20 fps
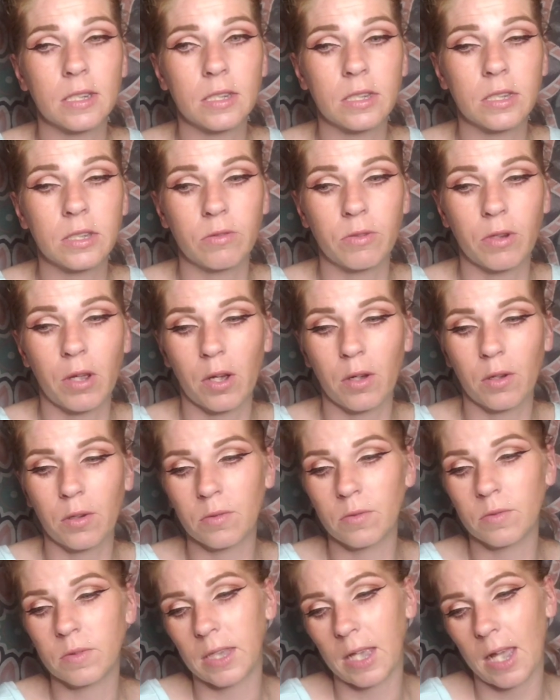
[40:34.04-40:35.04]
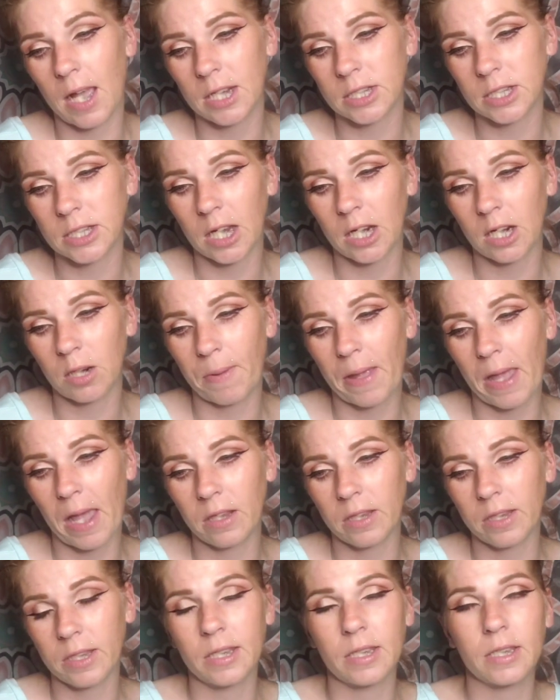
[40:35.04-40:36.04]
you know, the eyeshadow
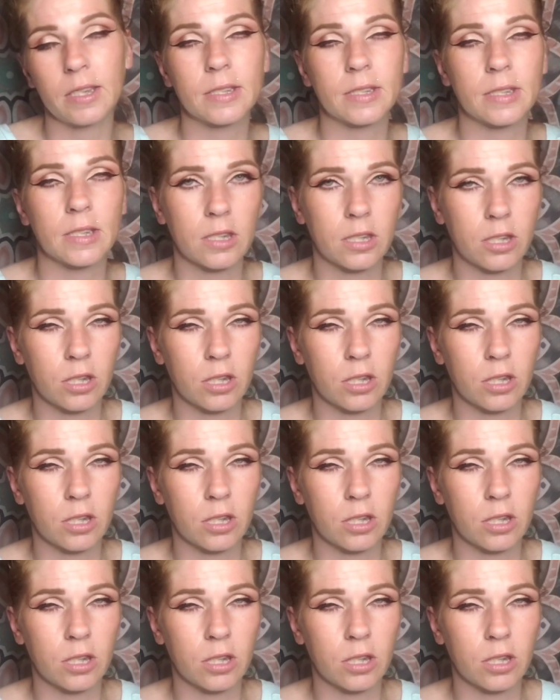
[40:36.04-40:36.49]
palette isn't